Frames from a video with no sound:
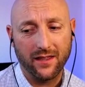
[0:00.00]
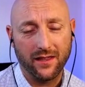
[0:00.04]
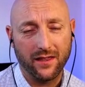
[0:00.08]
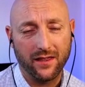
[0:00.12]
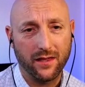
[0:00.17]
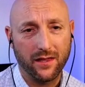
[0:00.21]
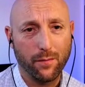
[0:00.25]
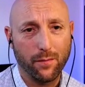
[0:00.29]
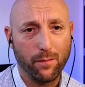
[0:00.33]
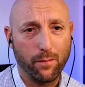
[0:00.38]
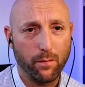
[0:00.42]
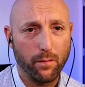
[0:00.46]

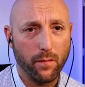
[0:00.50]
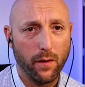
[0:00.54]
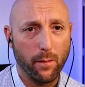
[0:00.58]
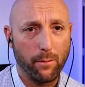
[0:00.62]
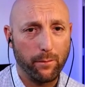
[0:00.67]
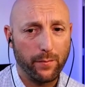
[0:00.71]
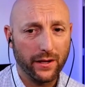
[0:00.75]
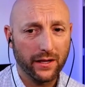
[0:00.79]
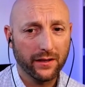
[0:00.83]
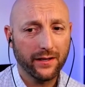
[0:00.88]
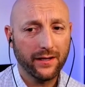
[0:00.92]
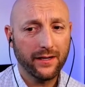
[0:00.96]
the
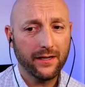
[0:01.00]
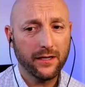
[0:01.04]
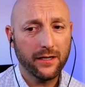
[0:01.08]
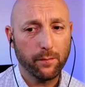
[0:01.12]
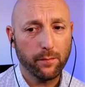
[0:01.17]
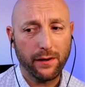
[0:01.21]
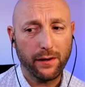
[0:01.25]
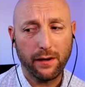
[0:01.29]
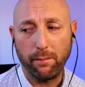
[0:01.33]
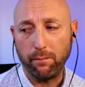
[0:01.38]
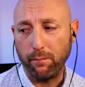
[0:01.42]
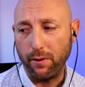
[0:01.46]
ability to
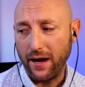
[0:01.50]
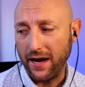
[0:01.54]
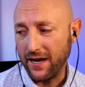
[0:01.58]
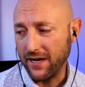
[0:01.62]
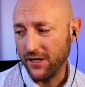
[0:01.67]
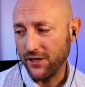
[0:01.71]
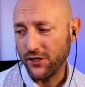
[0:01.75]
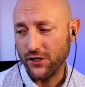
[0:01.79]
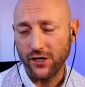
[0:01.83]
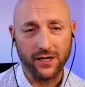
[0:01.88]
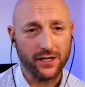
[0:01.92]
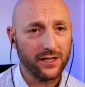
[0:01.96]
be
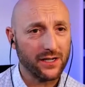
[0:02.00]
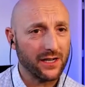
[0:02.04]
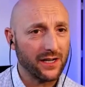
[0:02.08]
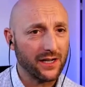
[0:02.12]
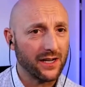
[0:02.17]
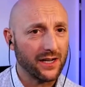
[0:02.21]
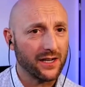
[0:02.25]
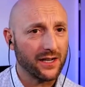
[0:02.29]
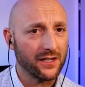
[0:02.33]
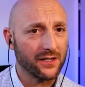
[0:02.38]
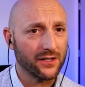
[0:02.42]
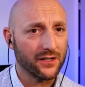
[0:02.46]
patient.
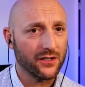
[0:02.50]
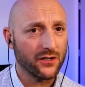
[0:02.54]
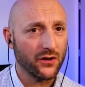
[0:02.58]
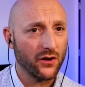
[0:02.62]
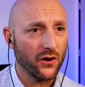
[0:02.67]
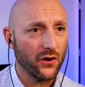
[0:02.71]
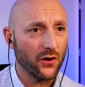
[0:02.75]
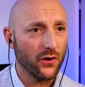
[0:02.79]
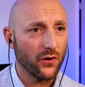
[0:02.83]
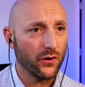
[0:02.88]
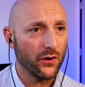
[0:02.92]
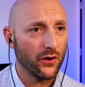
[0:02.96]
And
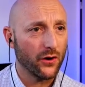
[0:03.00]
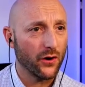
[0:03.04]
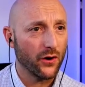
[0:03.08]
so,